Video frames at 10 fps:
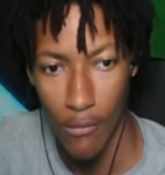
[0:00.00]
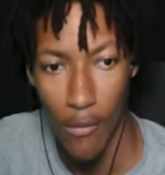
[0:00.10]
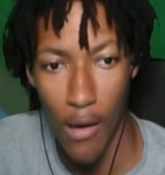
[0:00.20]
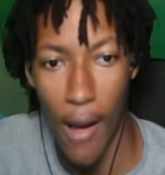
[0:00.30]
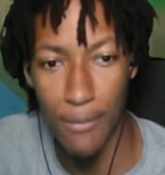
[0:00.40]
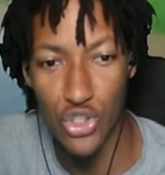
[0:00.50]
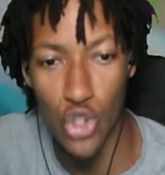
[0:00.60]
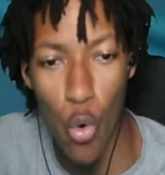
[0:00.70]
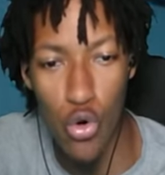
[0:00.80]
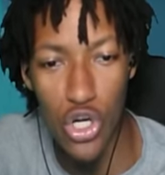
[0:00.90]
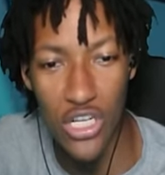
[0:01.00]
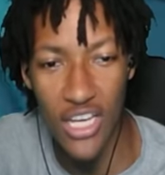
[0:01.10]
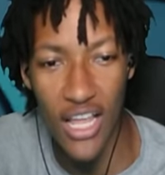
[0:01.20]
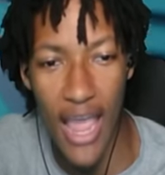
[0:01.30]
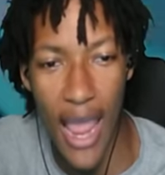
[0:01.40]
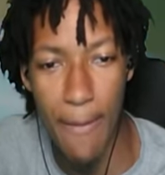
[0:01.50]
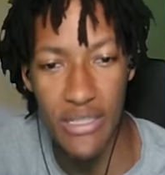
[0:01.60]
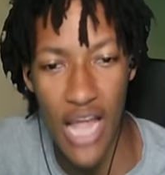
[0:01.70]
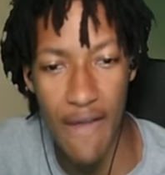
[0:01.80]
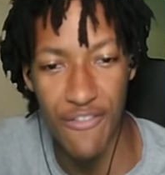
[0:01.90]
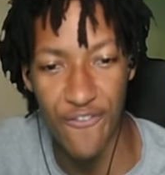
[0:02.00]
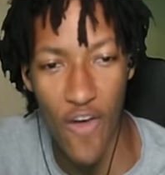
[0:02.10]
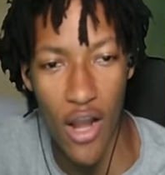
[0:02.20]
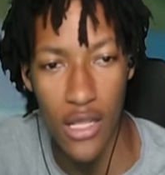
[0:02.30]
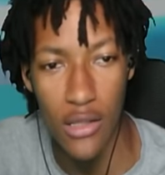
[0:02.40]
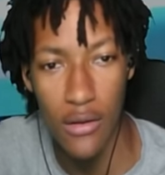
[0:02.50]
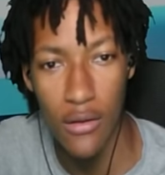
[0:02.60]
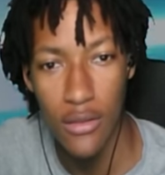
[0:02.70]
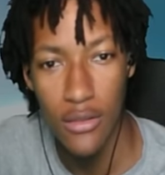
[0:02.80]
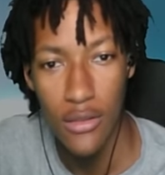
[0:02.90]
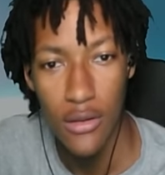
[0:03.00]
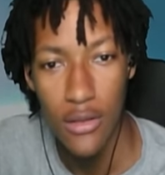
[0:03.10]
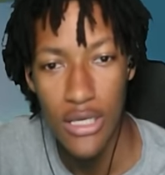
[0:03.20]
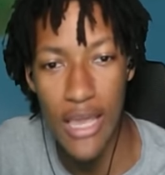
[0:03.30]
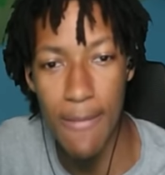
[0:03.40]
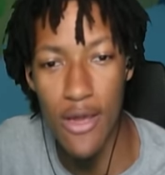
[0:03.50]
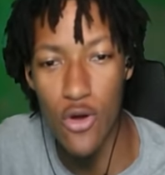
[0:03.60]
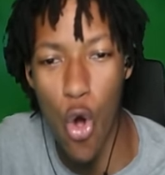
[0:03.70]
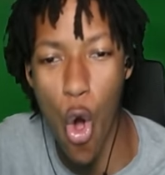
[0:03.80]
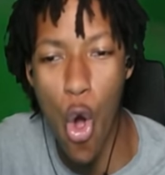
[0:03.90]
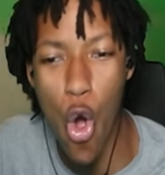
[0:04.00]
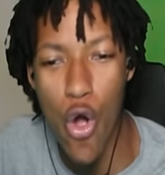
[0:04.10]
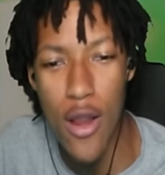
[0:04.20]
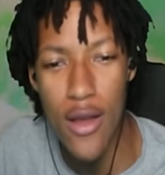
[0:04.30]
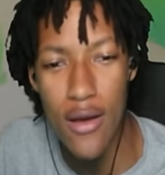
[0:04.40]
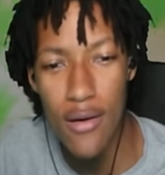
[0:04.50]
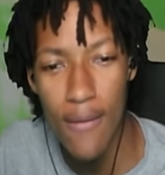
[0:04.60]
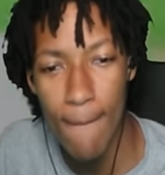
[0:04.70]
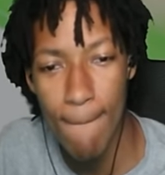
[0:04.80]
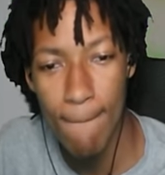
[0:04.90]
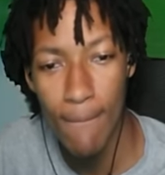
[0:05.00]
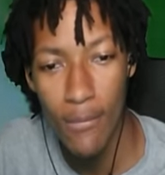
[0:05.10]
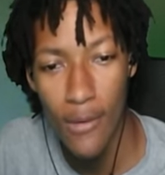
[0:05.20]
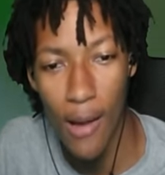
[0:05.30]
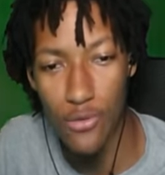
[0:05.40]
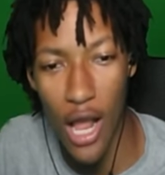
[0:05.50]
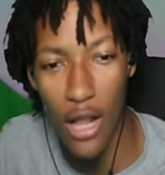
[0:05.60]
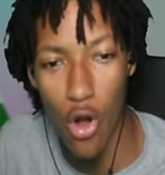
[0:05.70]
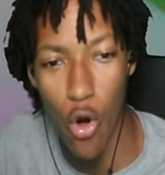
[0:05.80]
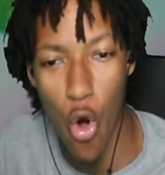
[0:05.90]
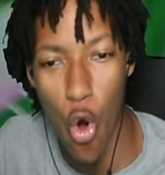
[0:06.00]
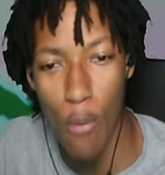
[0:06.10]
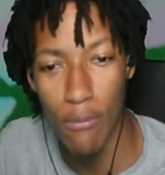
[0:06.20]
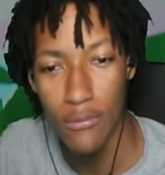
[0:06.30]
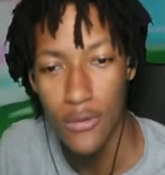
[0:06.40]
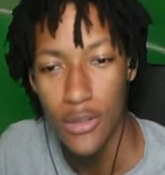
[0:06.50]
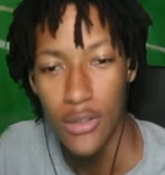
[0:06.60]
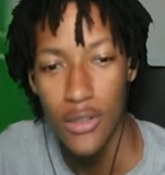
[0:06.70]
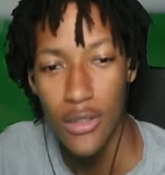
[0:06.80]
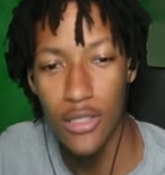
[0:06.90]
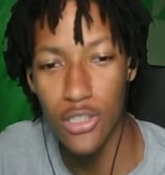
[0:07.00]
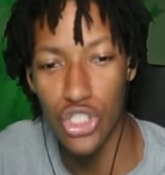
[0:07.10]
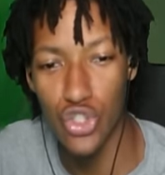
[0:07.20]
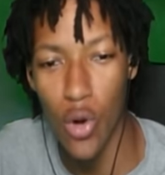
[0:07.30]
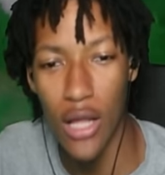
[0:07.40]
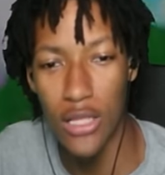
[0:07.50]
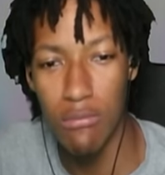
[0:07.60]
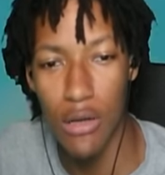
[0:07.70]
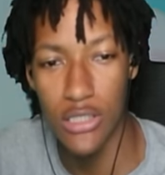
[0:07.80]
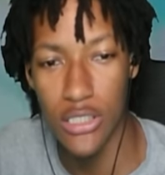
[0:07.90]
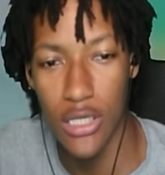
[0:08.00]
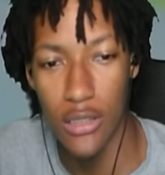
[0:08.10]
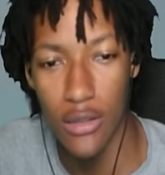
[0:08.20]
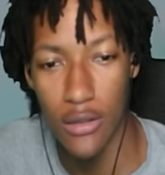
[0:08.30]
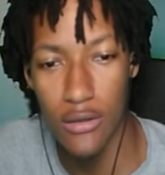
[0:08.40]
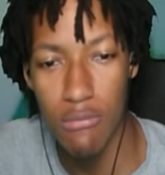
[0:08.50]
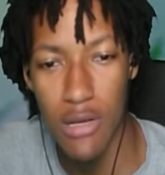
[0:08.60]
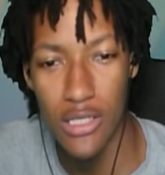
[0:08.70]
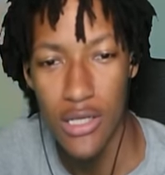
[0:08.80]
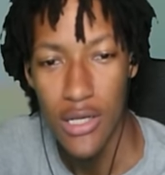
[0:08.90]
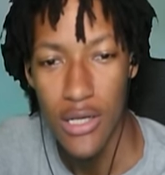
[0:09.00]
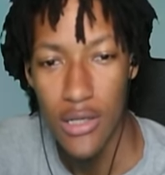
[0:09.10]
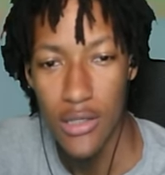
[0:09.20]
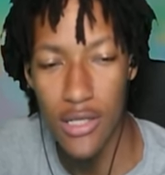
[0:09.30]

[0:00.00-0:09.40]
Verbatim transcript: I'm so good at the game, it's not even funny. Get me going! I'm trying to go home. Look at this trolley bus again. Like this bit, is this